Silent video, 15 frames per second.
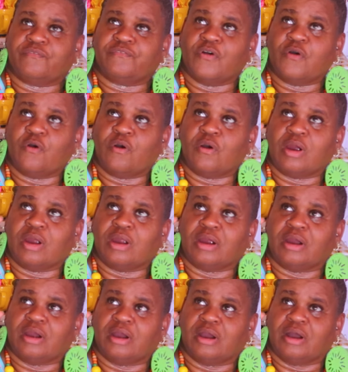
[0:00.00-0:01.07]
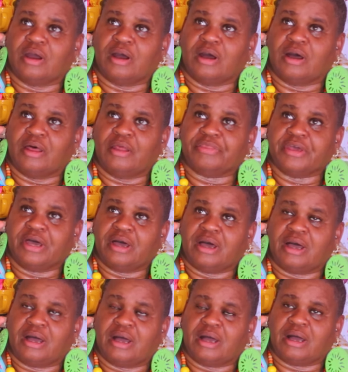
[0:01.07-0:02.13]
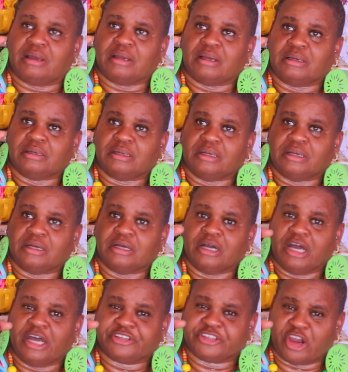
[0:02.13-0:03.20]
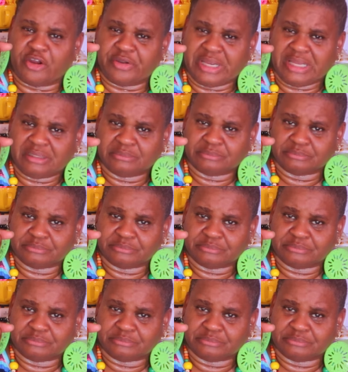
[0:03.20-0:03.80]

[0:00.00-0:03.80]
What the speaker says: for the attorney.